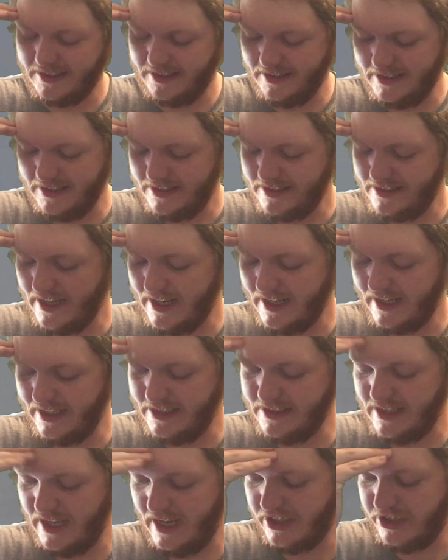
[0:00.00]
This deck
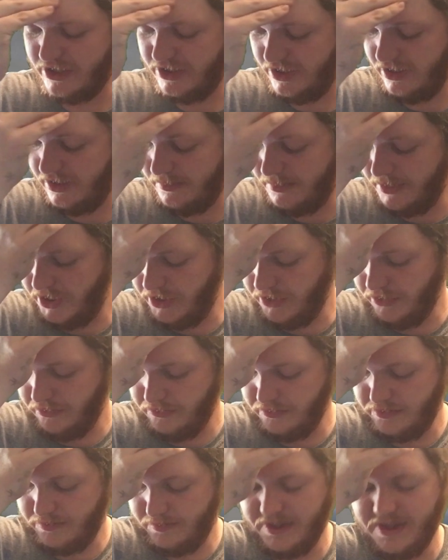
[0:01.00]
is actually going to be
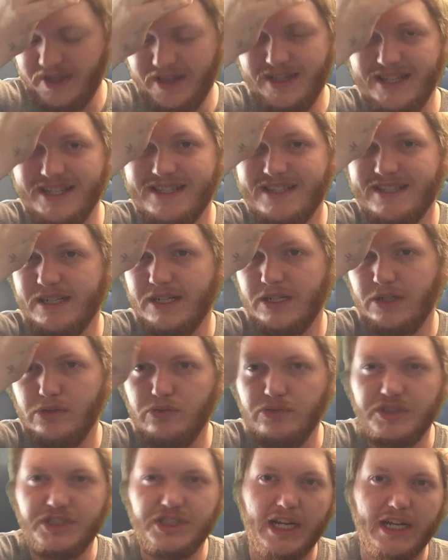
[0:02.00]
used with Nissa,
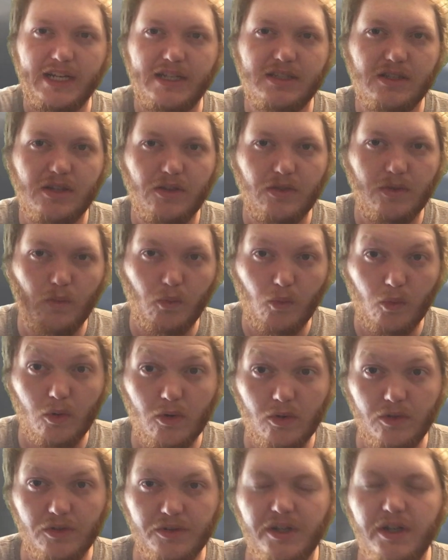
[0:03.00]
who shakes the
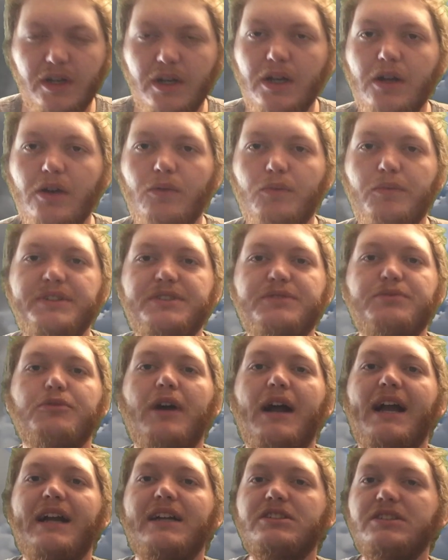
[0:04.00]
world, which will
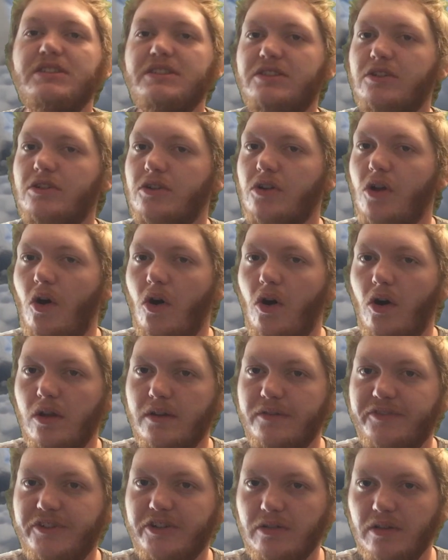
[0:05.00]
actually turn all
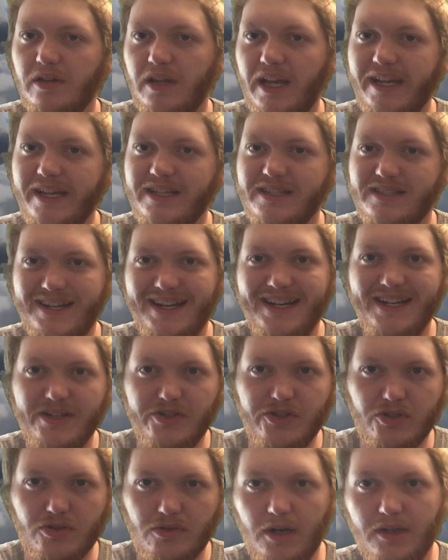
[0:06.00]
of your lands
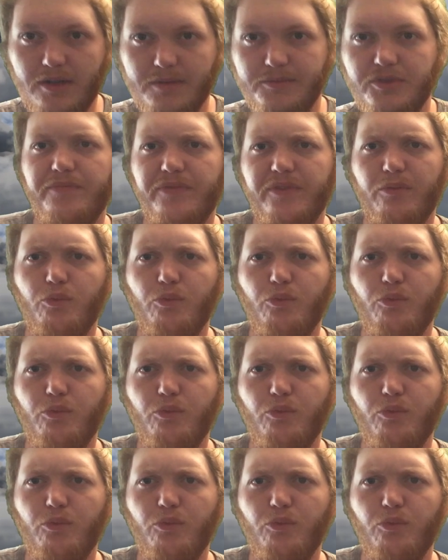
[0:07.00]
indestructible.